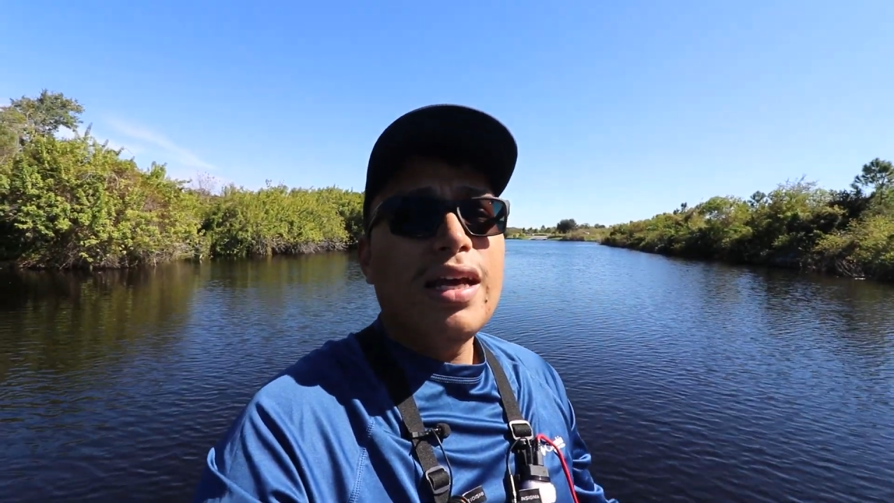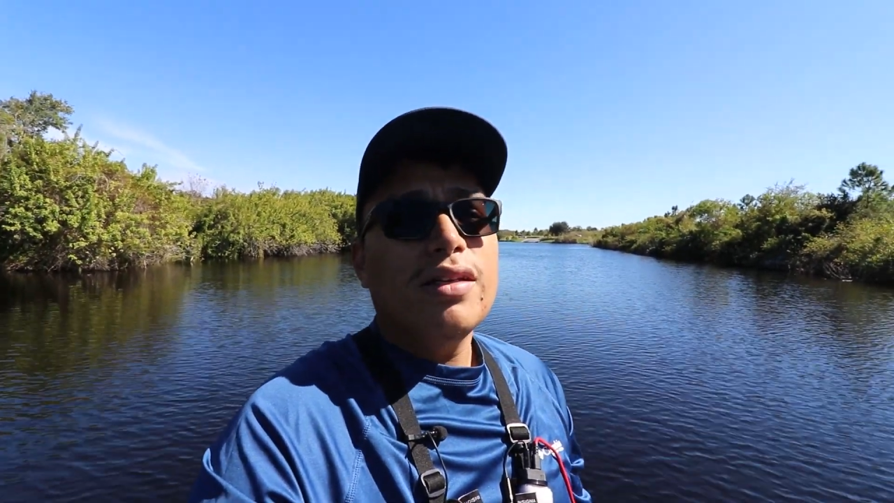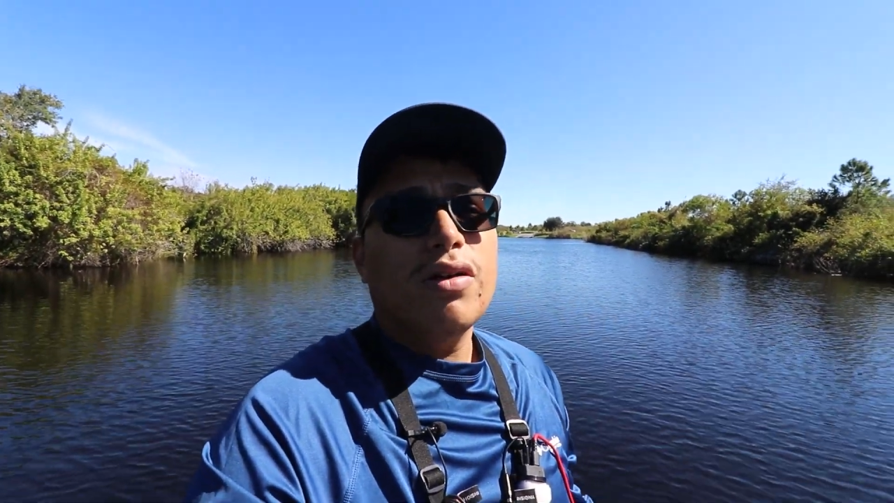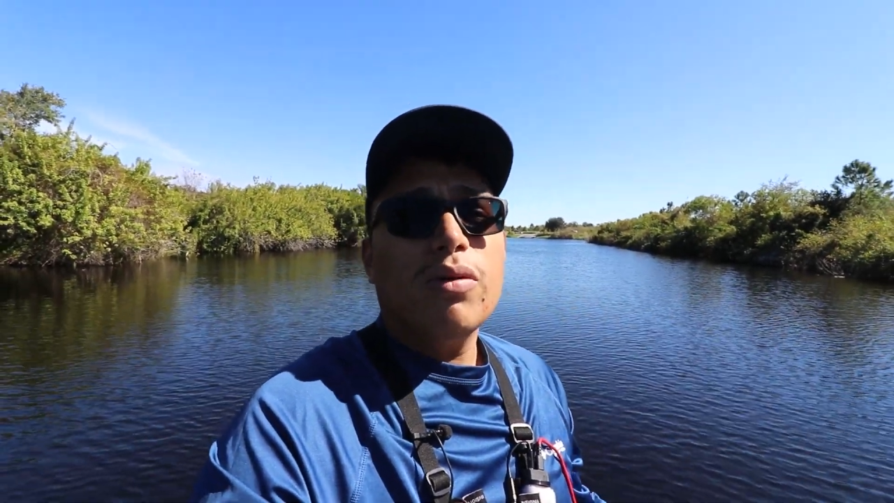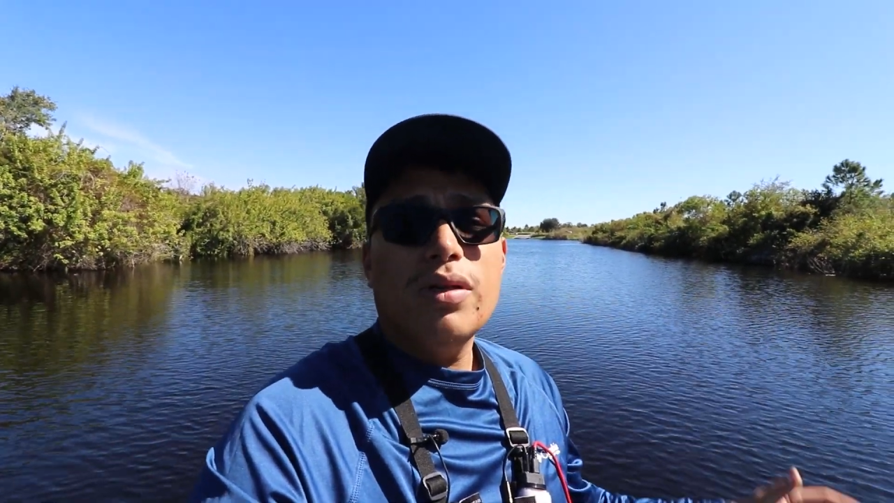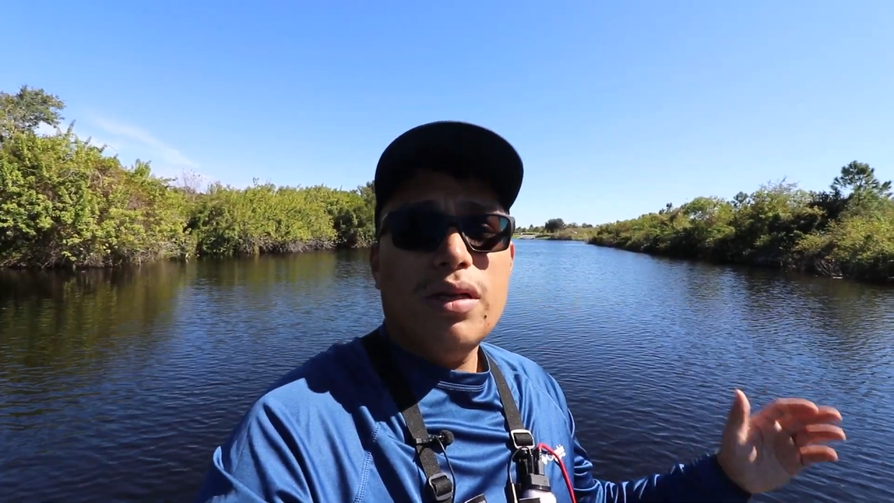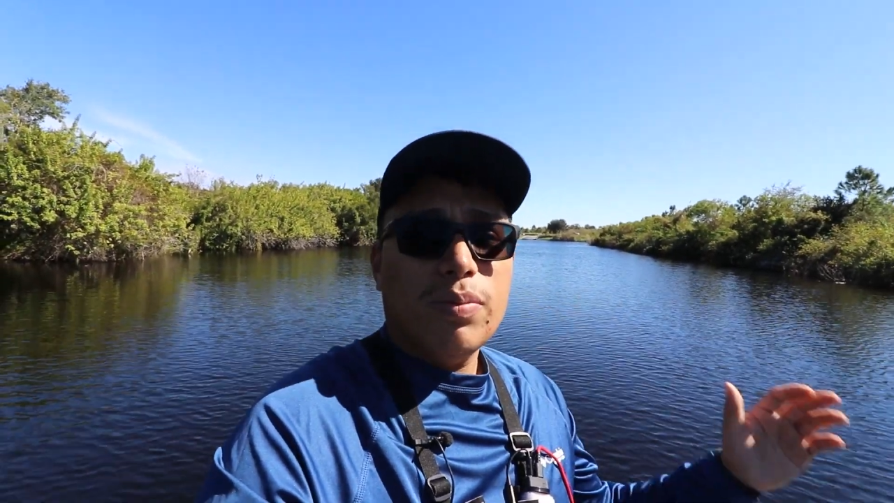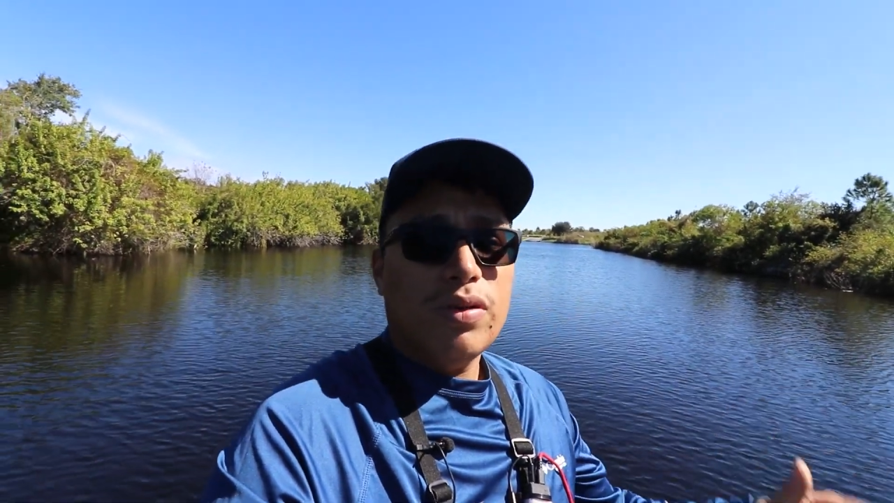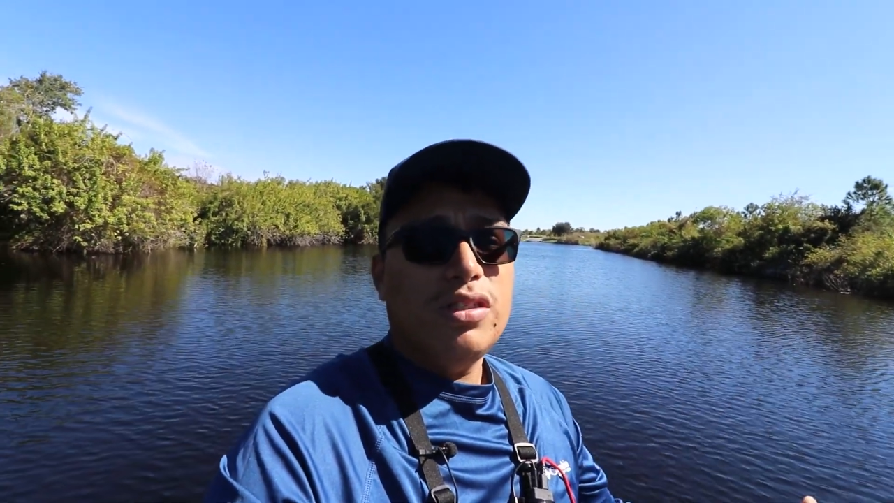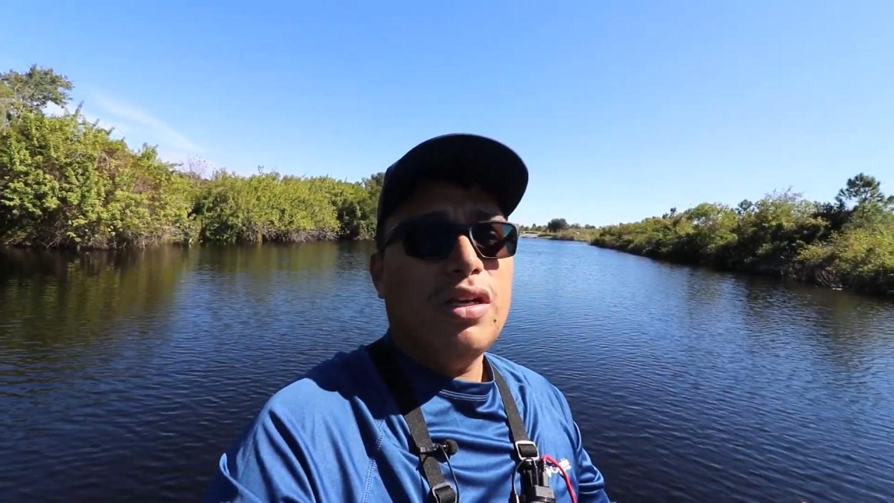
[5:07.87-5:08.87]
So I really
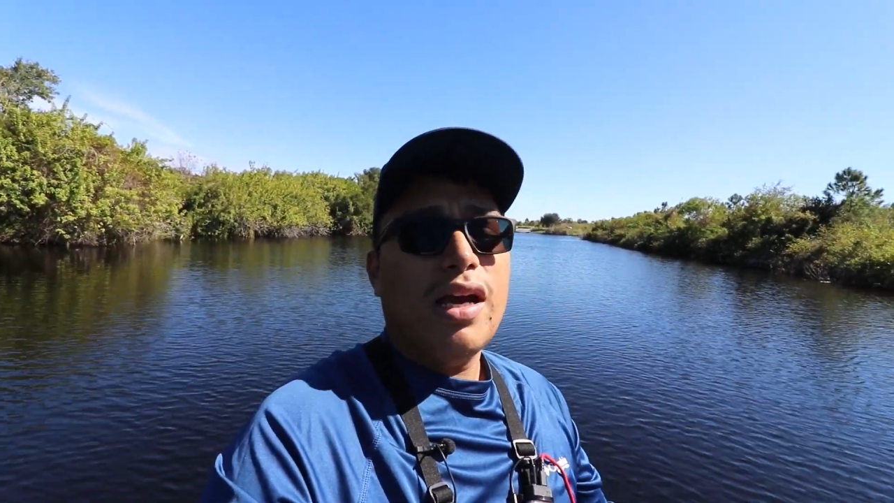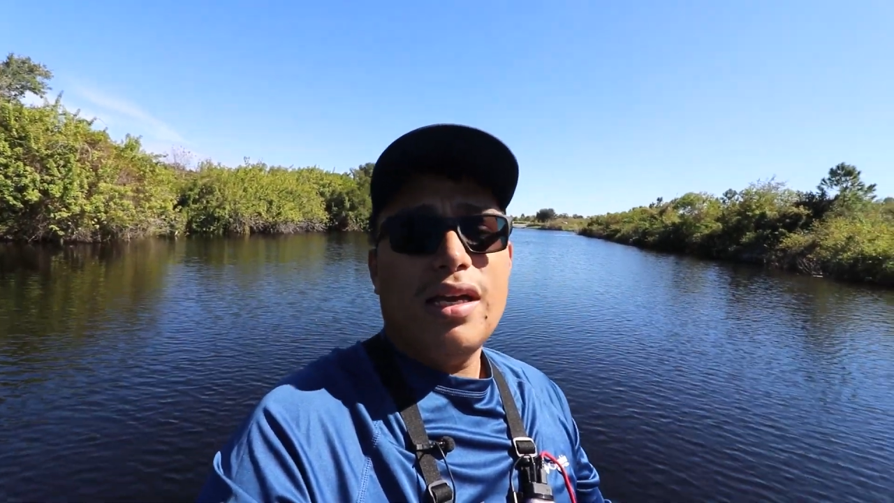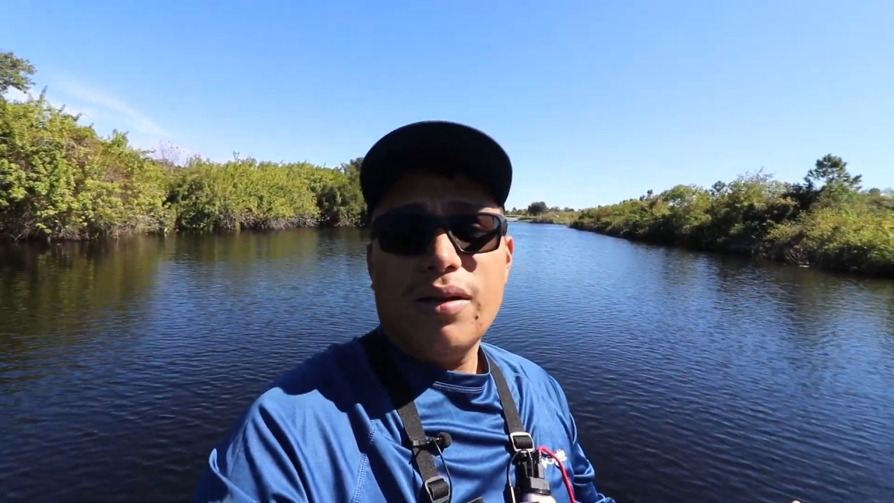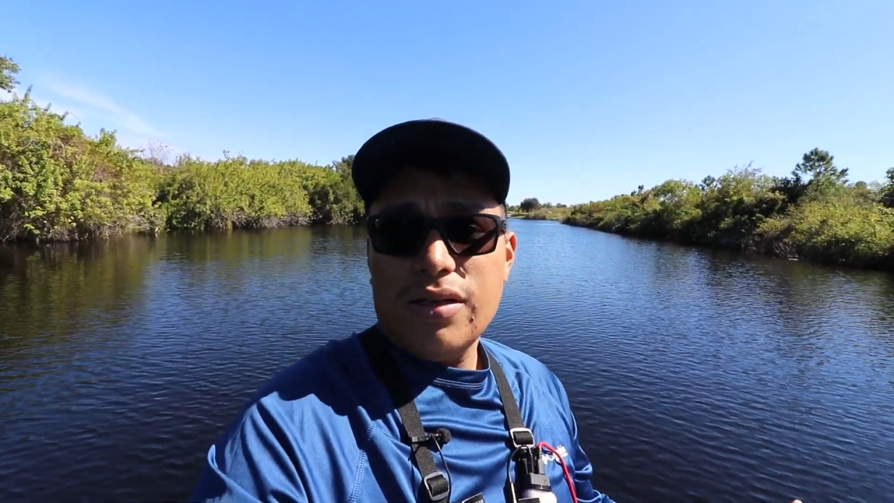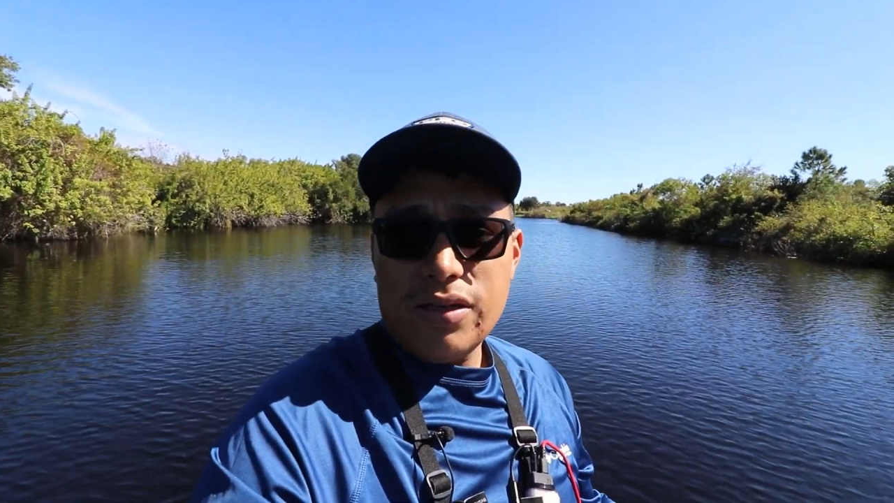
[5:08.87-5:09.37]
appreciate